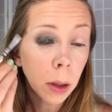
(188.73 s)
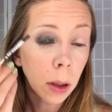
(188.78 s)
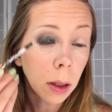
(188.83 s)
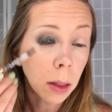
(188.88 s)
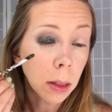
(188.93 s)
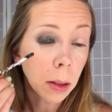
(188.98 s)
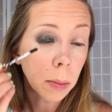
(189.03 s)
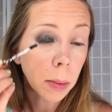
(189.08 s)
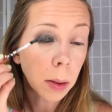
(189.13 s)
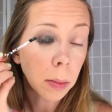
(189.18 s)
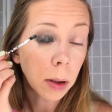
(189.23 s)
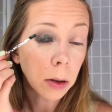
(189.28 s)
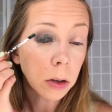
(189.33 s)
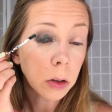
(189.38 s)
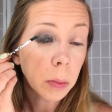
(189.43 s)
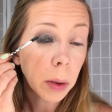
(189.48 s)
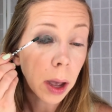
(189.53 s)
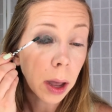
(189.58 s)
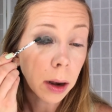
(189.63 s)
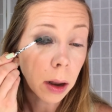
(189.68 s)
And then maybe I'll
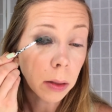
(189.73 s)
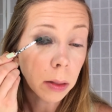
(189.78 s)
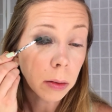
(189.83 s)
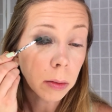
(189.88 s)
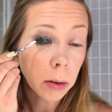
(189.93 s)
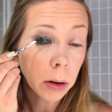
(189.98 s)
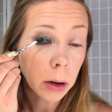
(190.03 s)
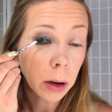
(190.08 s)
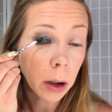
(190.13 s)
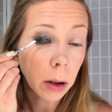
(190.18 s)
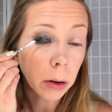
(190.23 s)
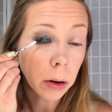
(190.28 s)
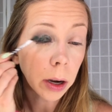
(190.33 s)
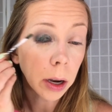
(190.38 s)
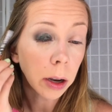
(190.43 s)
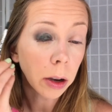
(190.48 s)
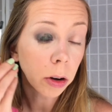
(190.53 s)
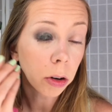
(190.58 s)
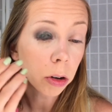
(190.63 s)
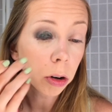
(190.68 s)
just pat out the very outer
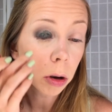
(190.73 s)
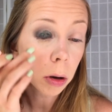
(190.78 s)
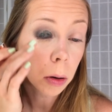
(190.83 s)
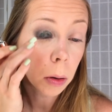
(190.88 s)
edge.